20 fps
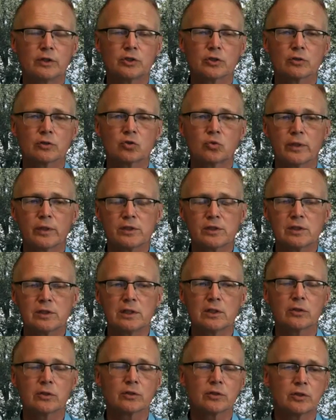you're twisting,
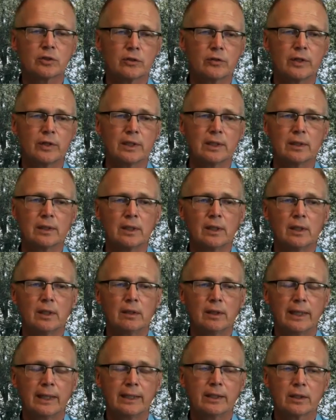you're turning,
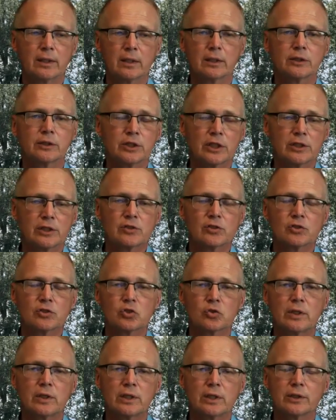and it'll adjust the
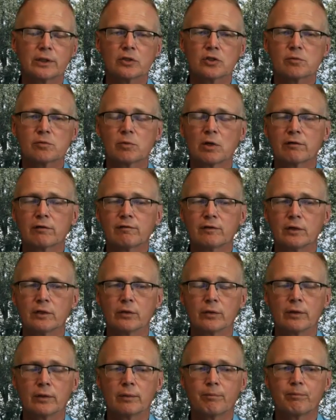screen on your
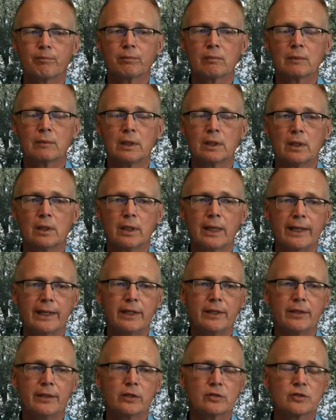smartphone. And
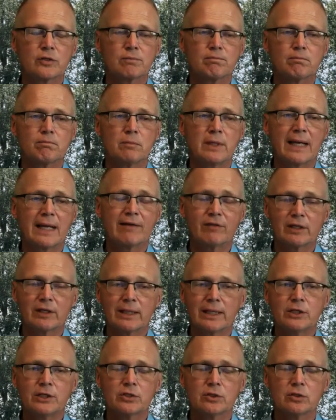then there's
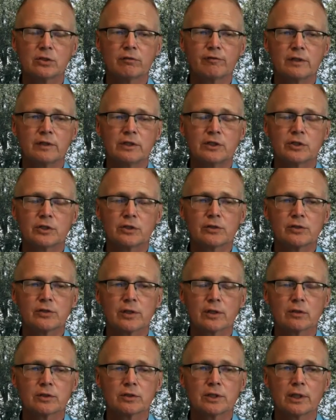navigational features
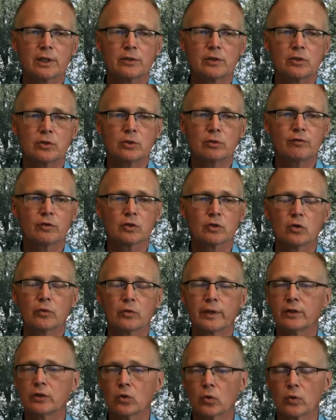that'll tell you if you're
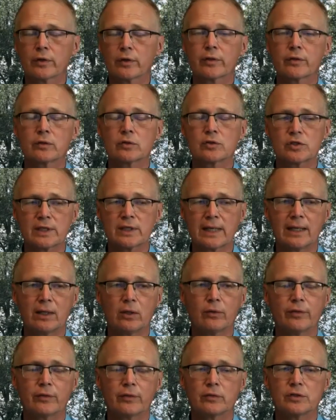going north or
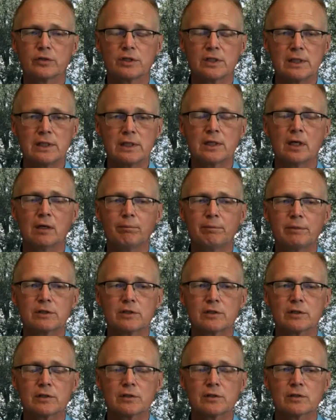south. There's
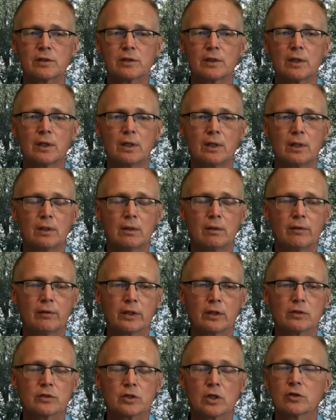e-compasses.
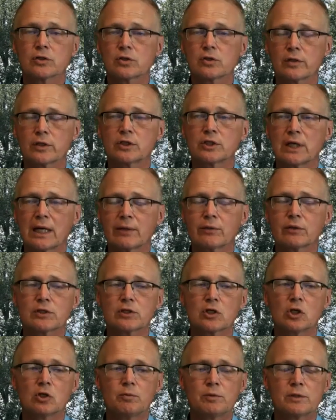There's also the
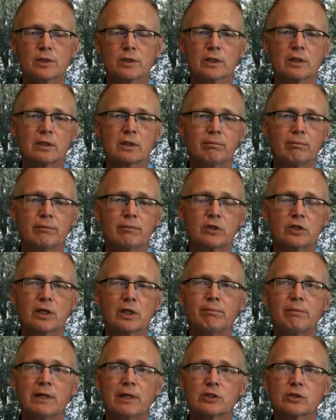gyroscopes that
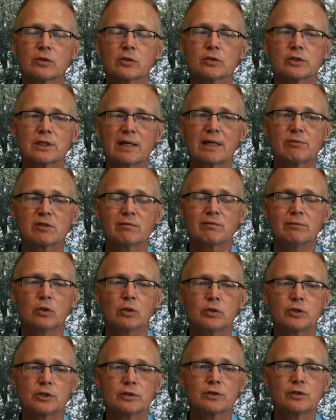can measure those types of
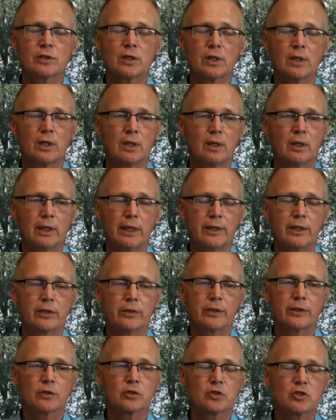motions. And they're
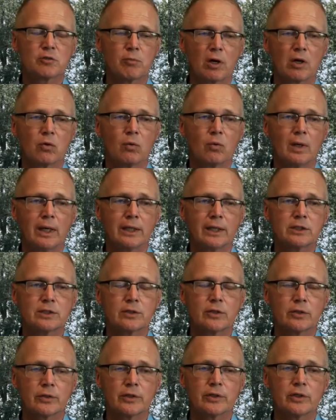in your smartwatch,
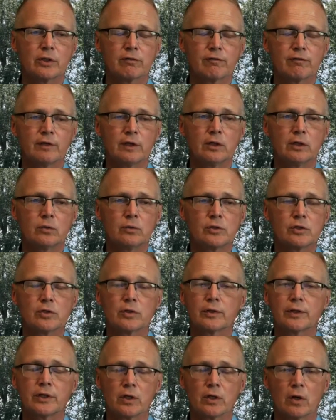they're in your phones,
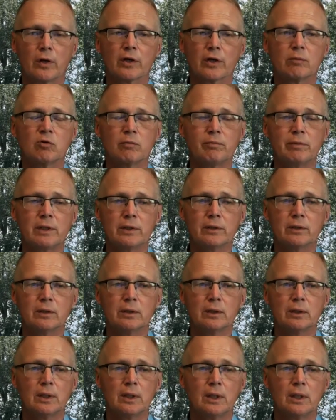they're in your automobile,